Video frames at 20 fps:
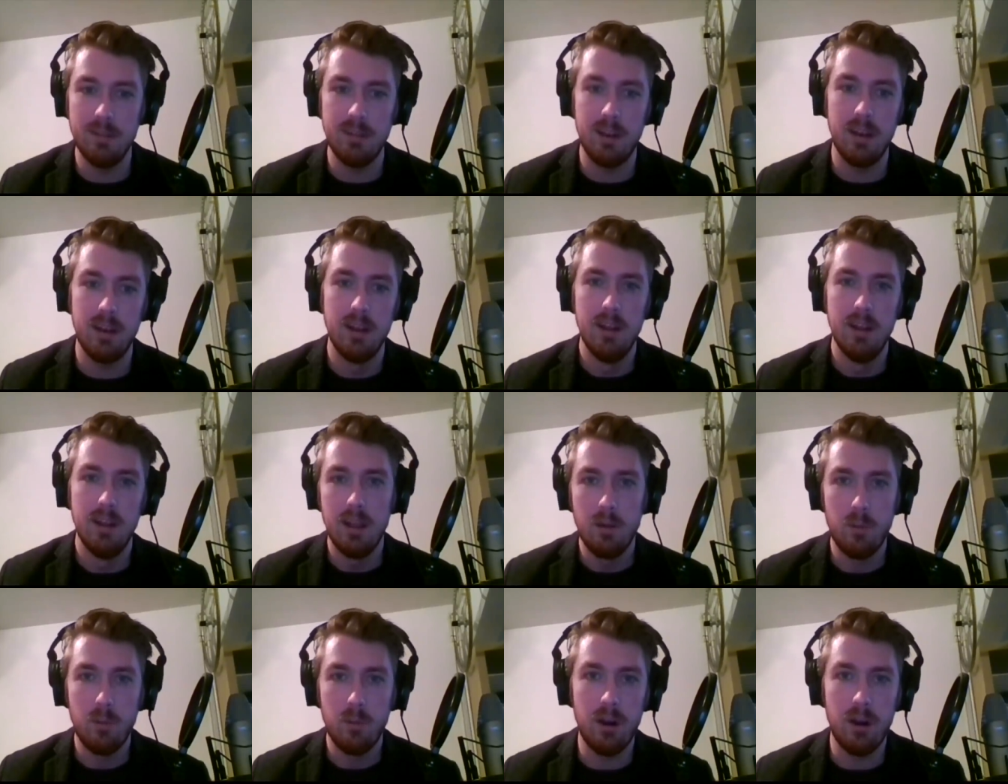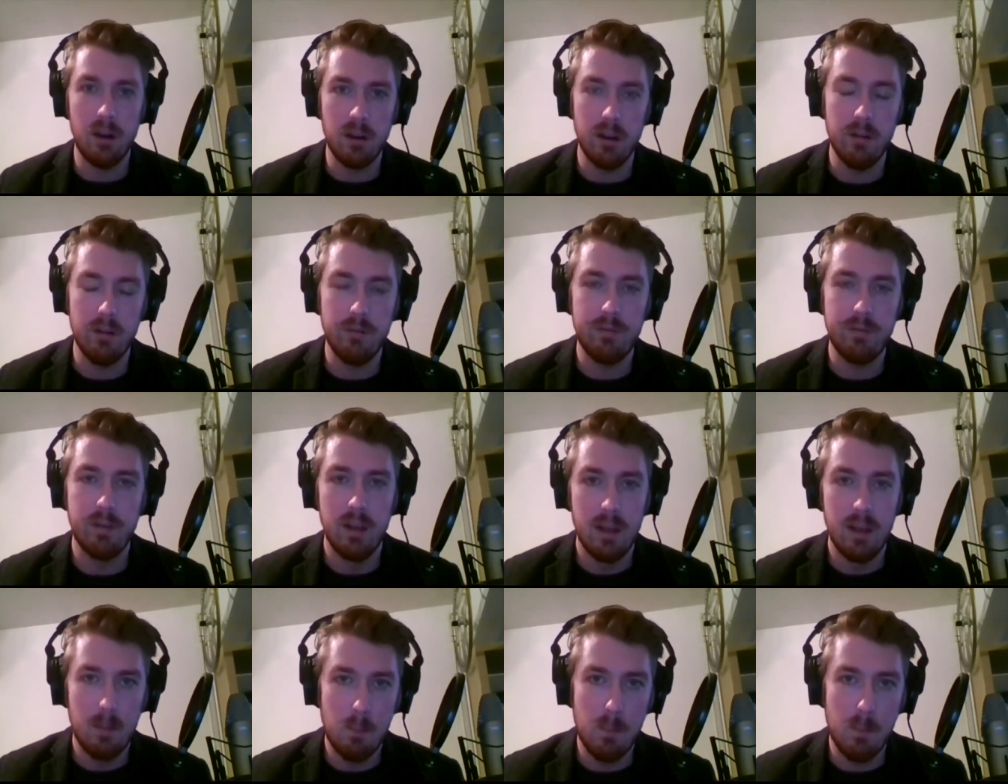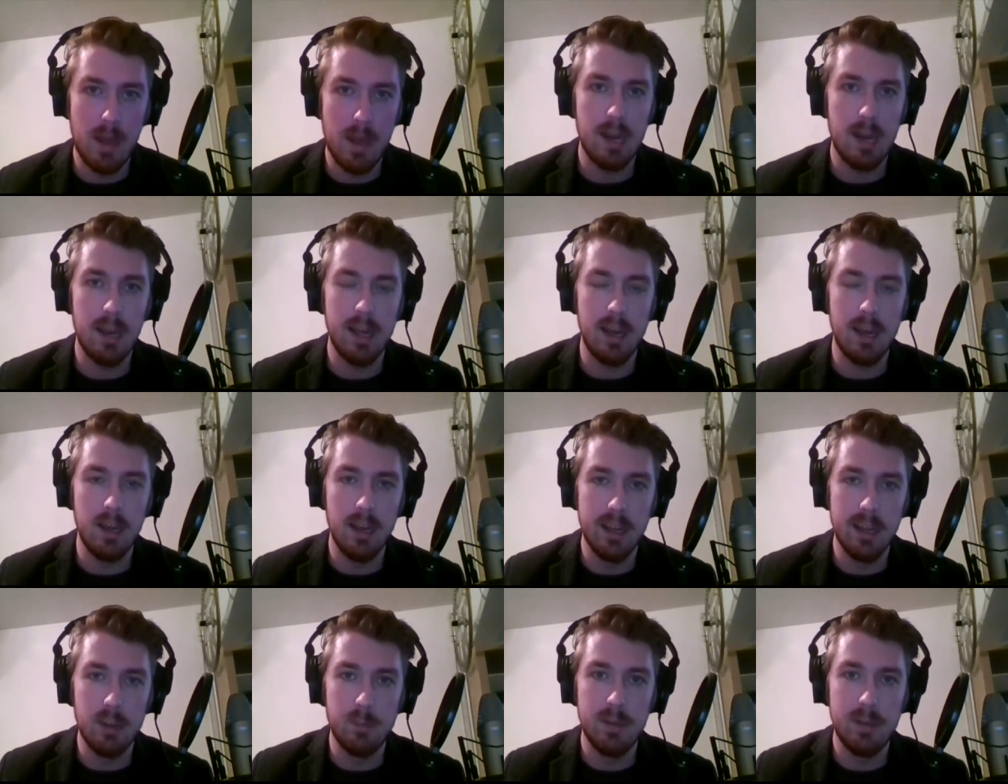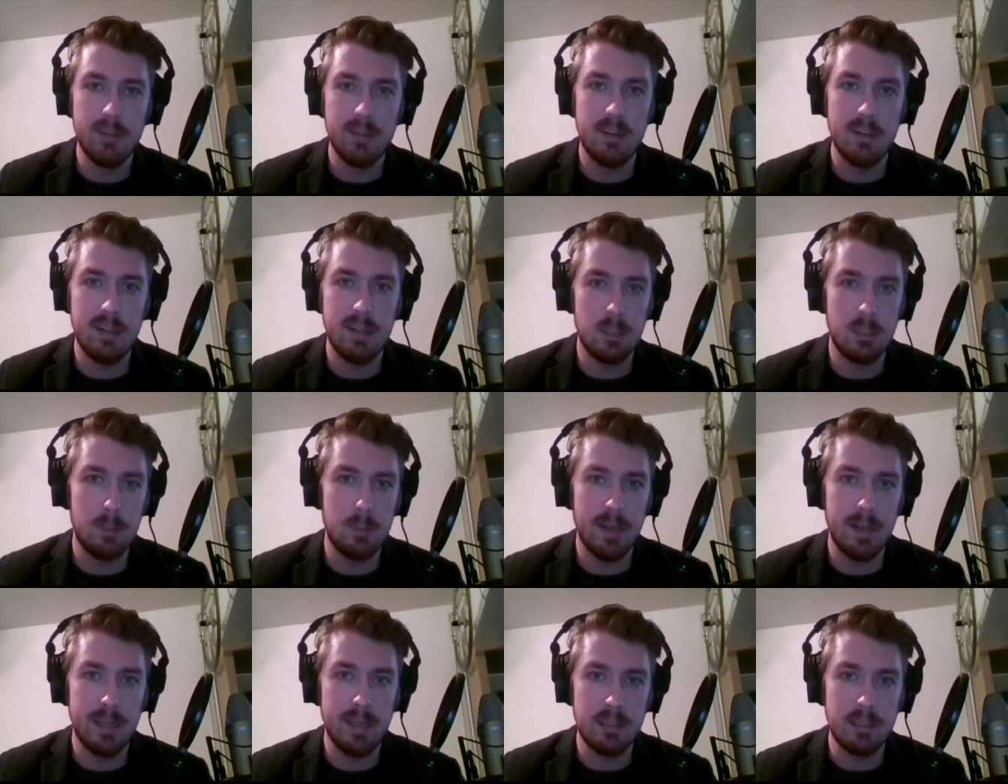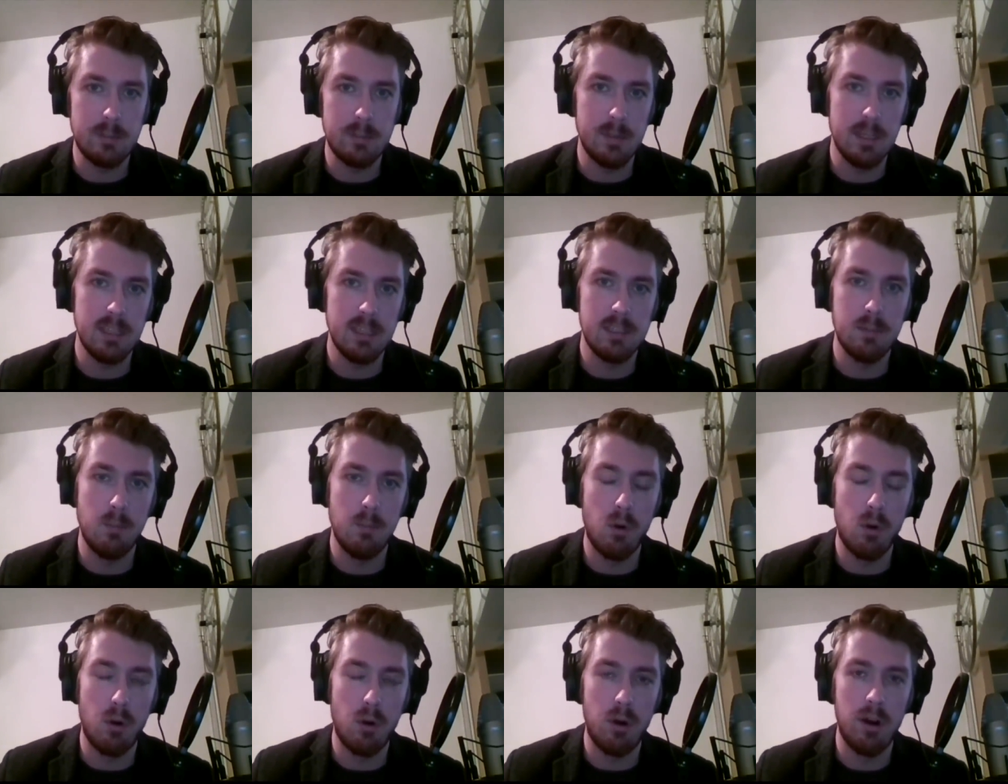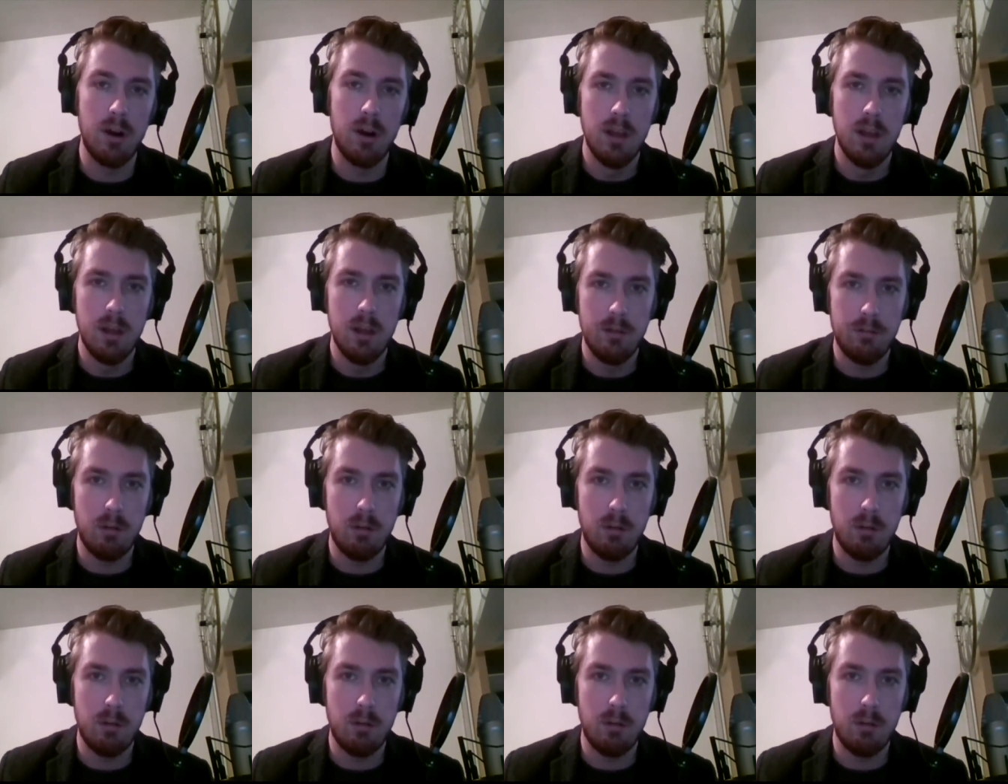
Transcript: And we are kind of meddling a little bit in that space, but that's more from a